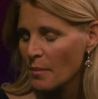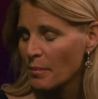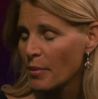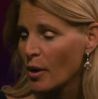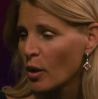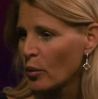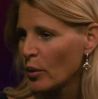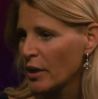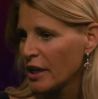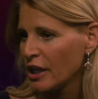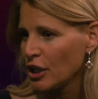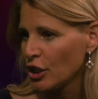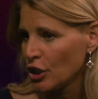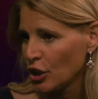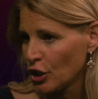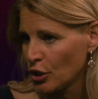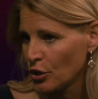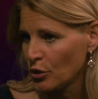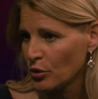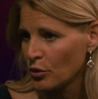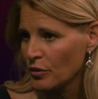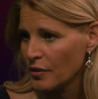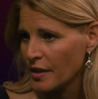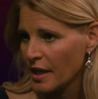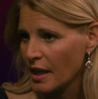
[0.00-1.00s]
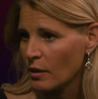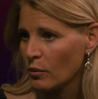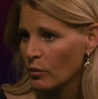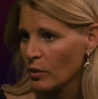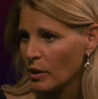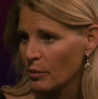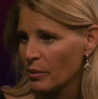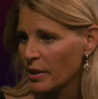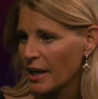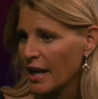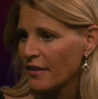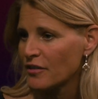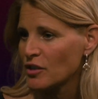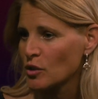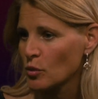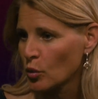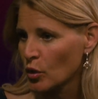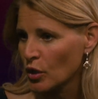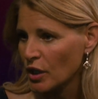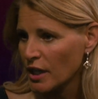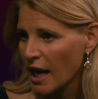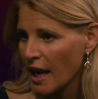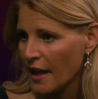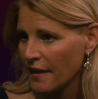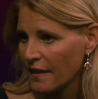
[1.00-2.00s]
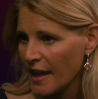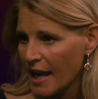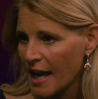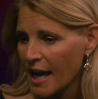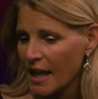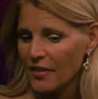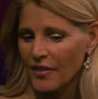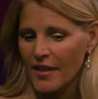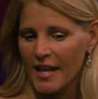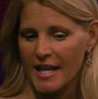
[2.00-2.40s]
but we knew that we would have to work on that.